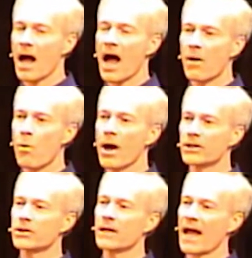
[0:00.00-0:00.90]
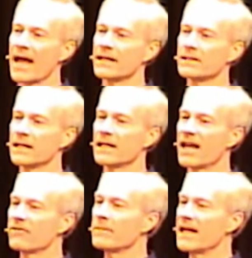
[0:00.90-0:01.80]
I watched as He
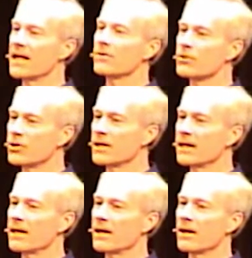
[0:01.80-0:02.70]
gave me energy